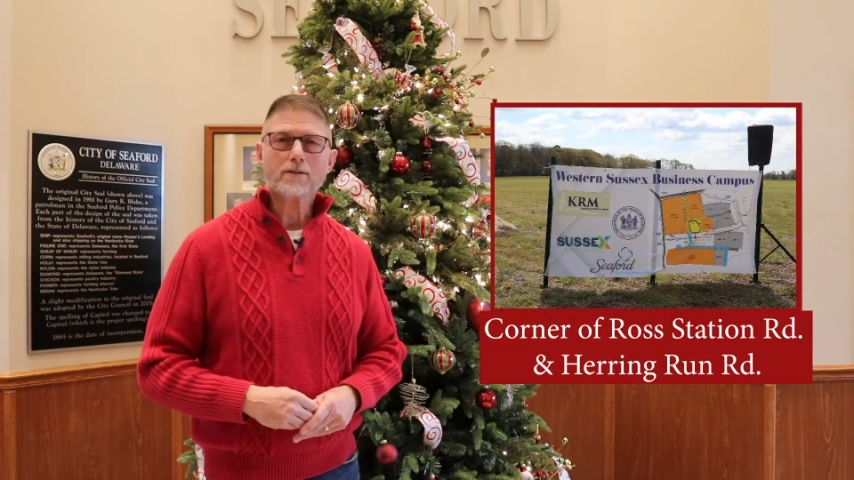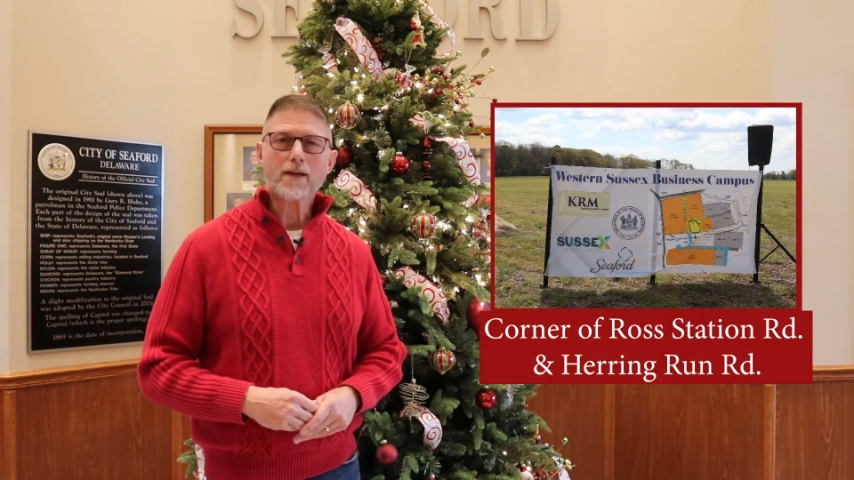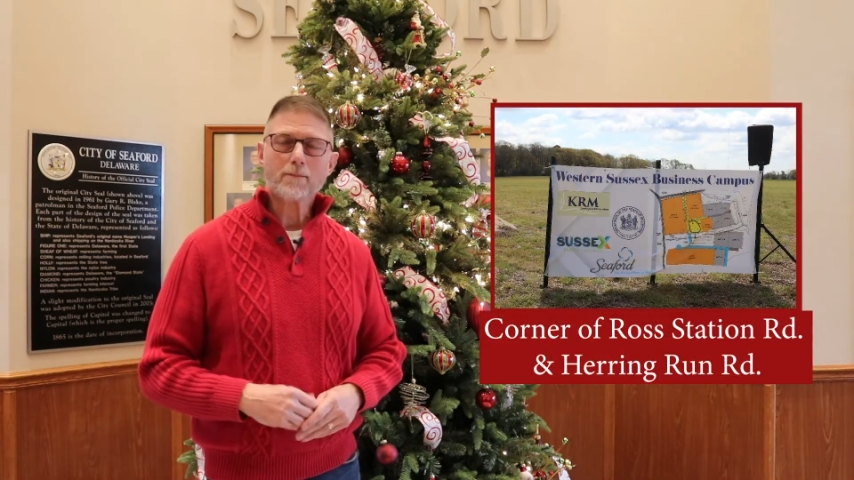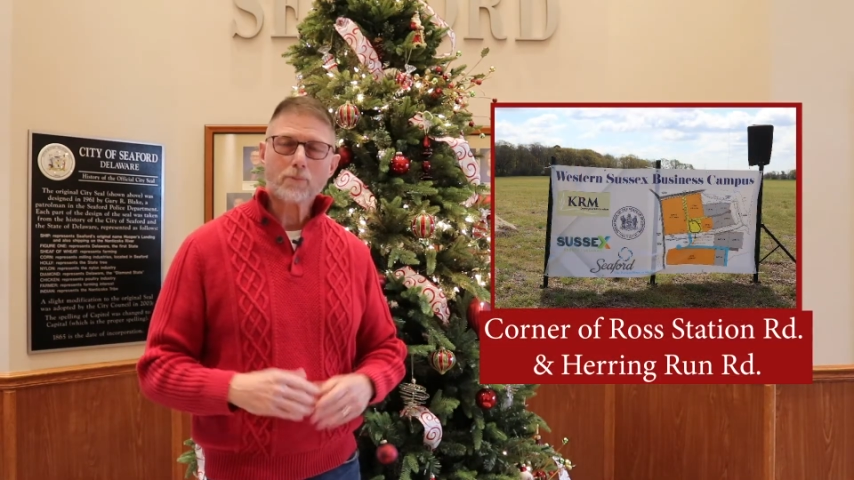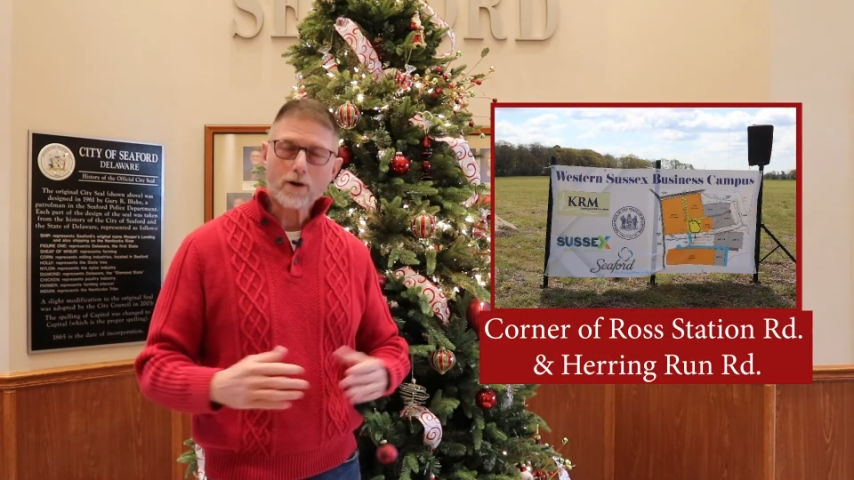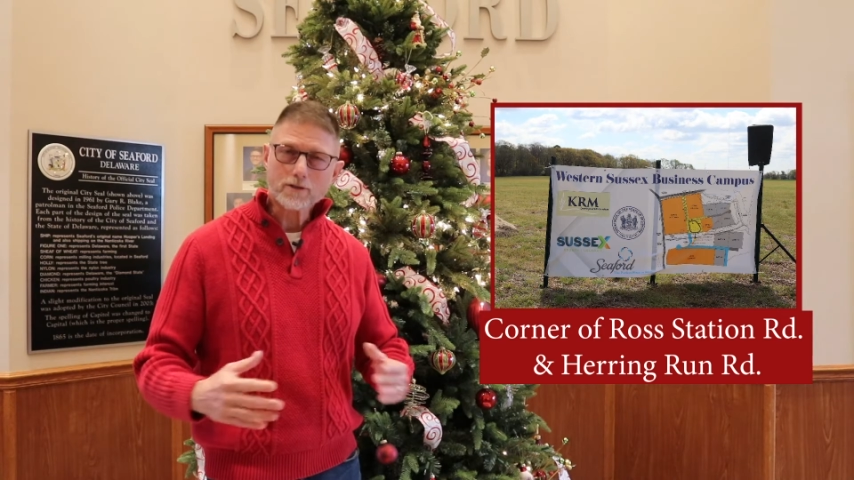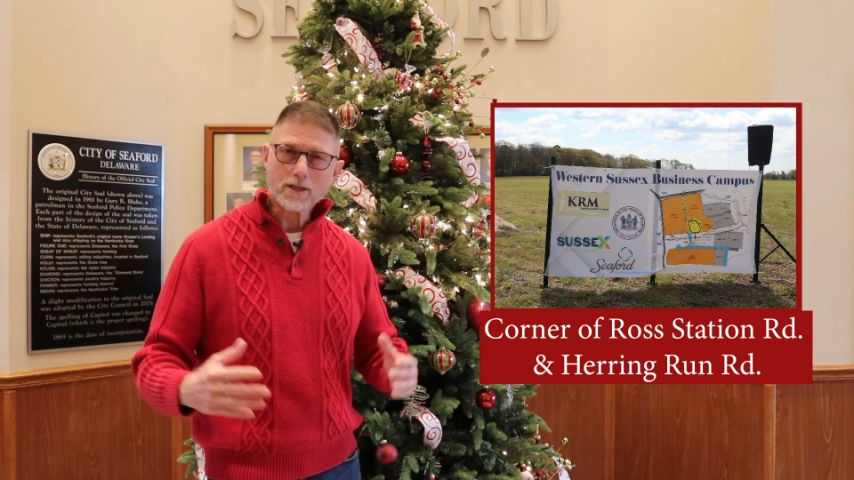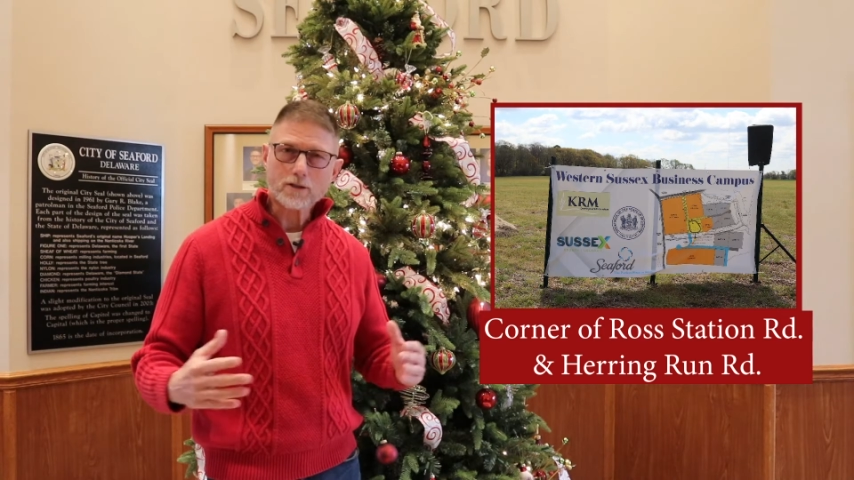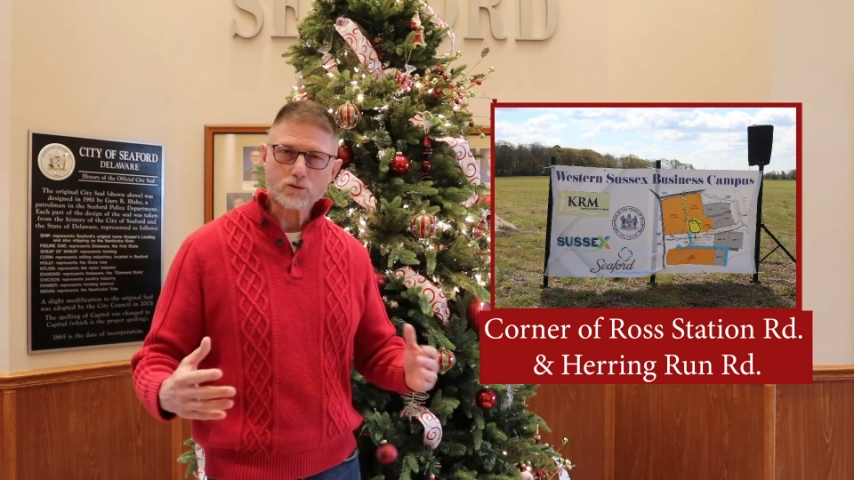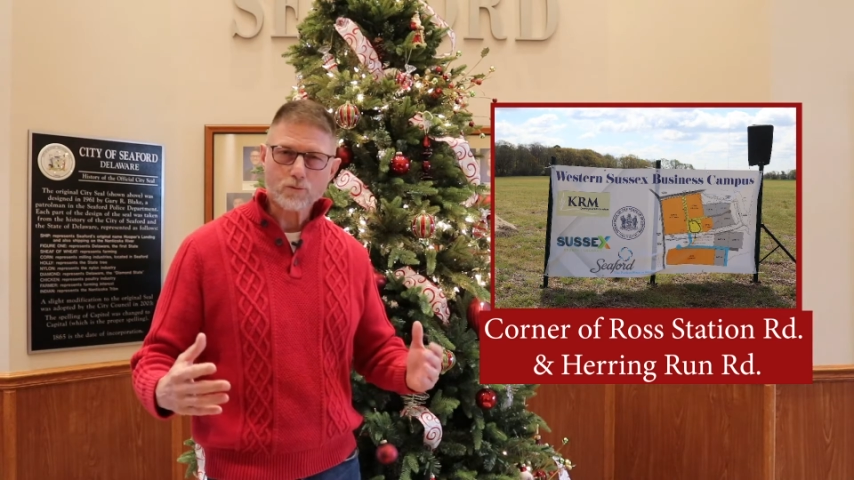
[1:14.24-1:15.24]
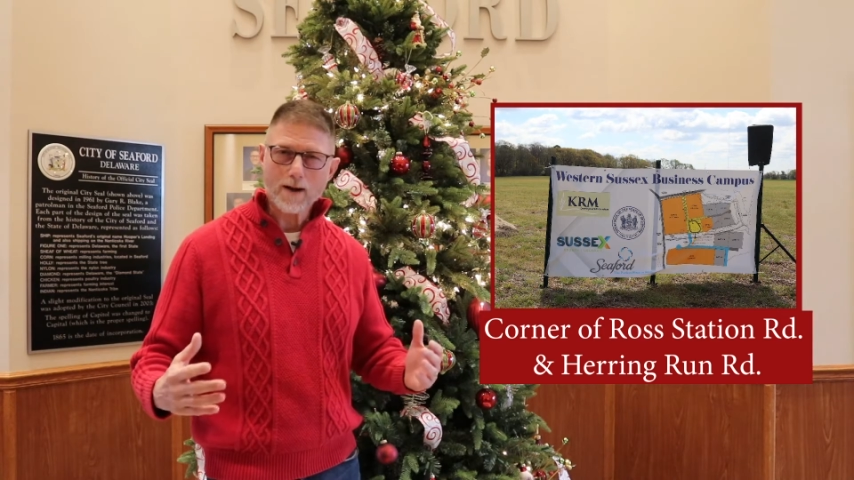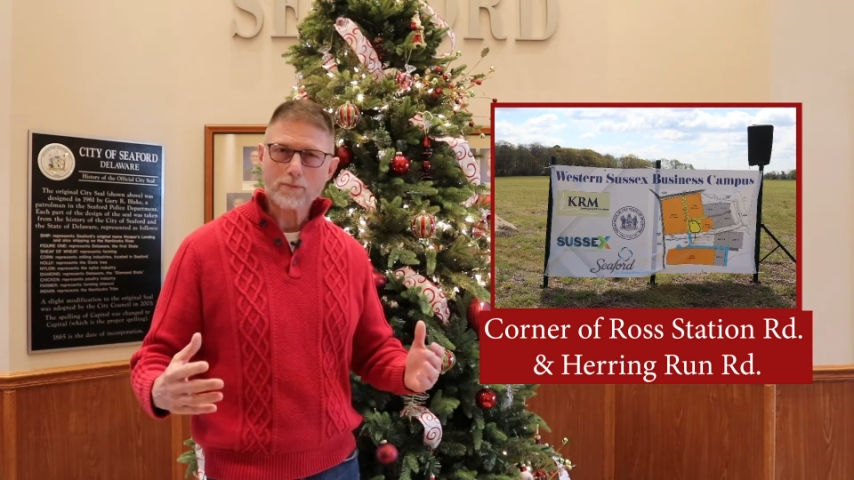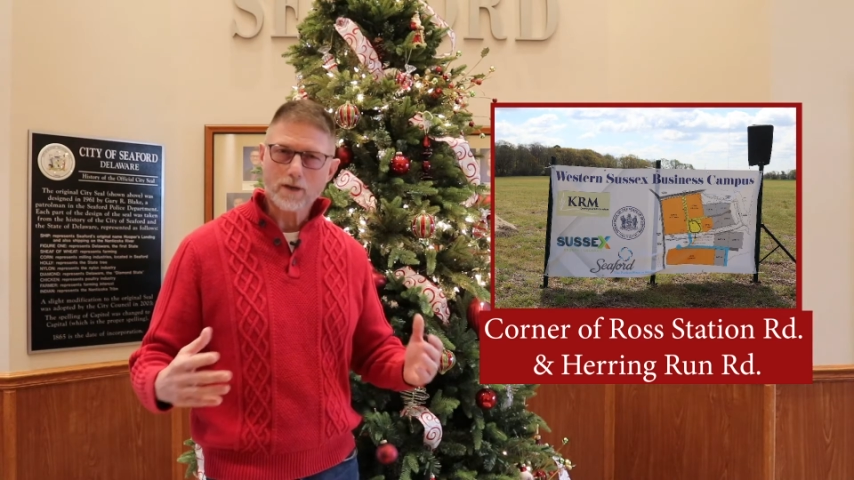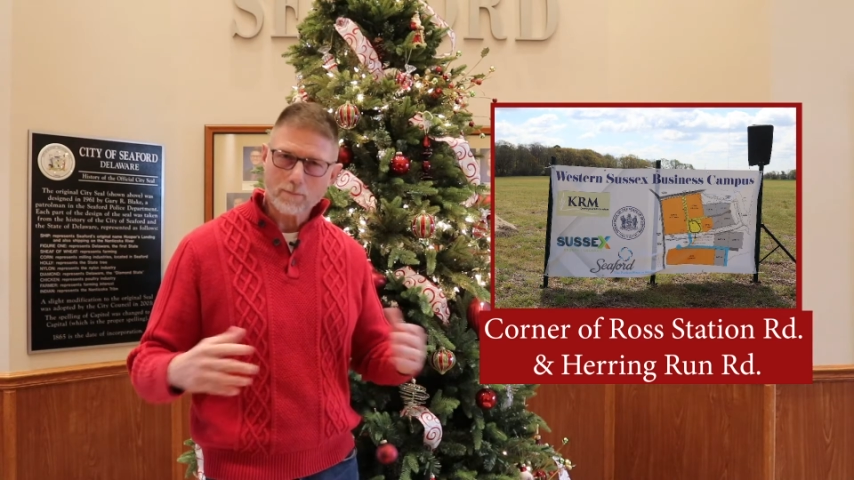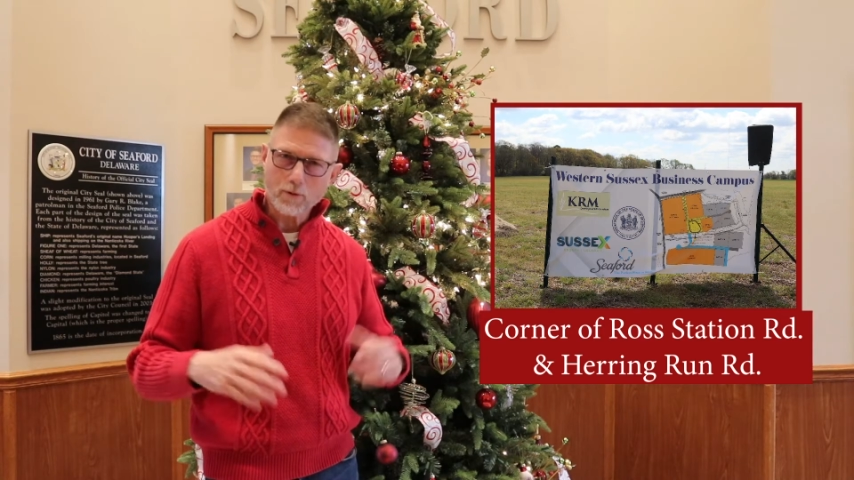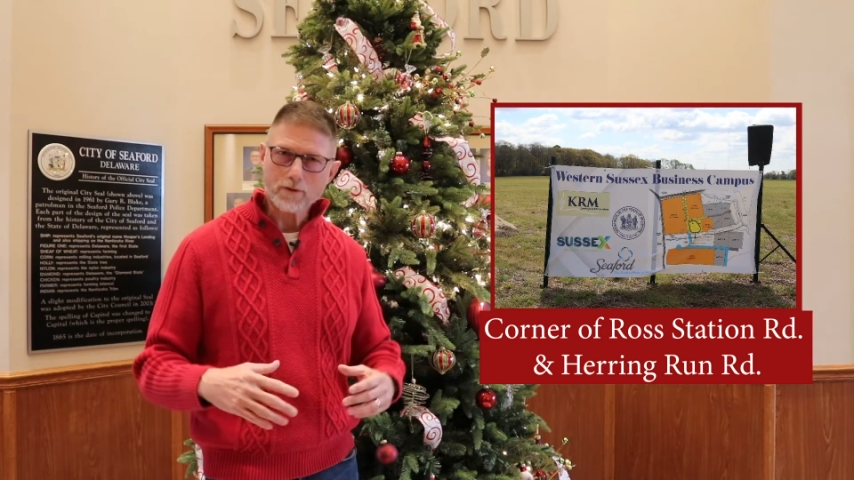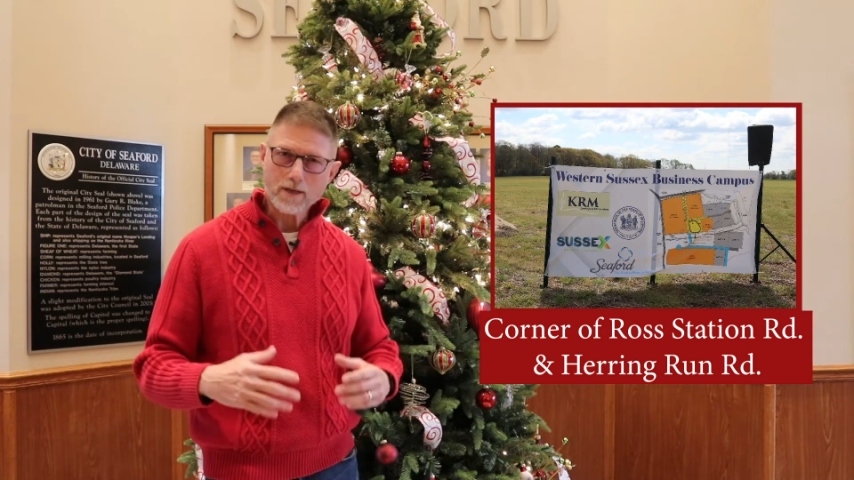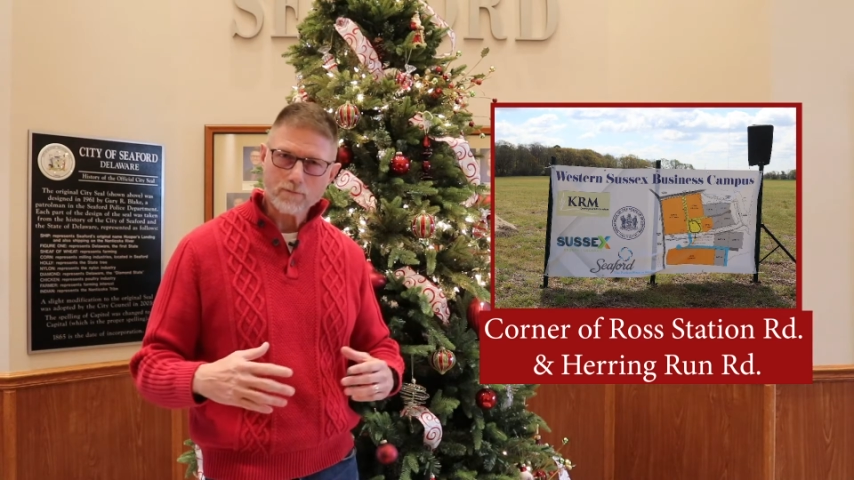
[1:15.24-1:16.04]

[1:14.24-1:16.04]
That project is wrapping up on the